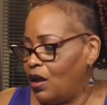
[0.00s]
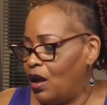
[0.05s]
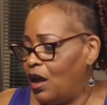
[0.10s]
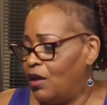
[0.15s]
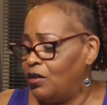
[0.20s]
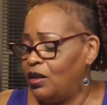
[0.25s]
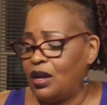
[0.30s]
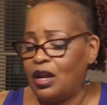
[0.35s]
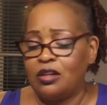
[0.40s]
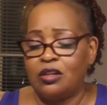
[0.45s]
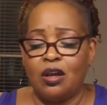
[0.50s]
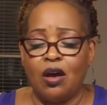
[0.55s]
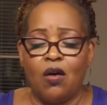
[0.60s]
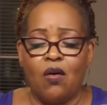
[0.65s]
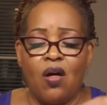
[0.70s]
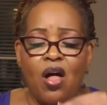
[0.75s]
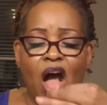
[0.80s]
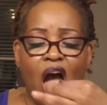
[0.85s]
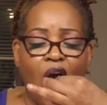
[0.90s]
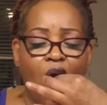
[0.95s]
And then I
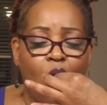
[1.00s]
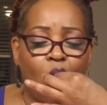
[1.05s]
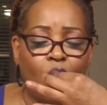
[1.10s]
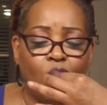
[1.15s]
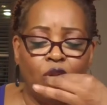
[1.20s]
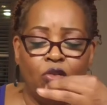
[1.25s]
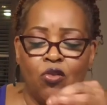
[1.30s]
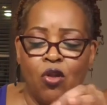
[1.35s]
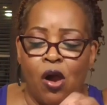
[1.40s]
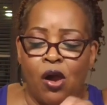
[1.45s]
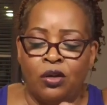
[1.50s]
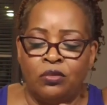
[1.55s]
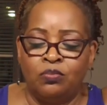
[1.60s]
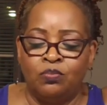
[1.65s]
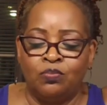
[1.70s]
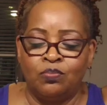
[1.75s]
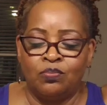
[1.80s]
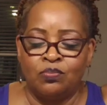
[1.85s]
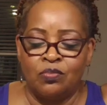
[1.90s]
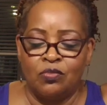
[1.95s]
told her
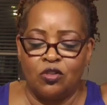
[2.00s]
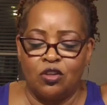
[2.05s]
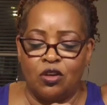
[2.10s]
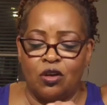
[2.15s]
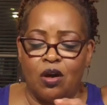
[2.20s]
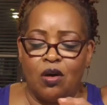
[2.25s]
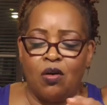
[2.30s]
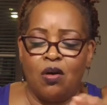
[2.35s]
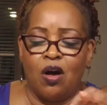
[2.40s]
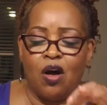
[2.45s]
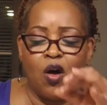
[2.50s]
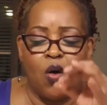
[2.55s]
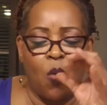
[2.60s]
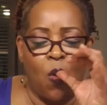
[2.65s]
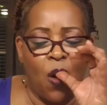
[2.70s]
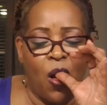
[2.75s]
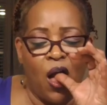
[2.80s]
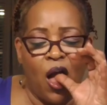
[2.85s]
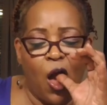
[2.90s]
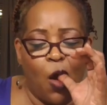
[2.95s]
to go
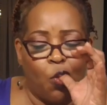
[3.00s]
home.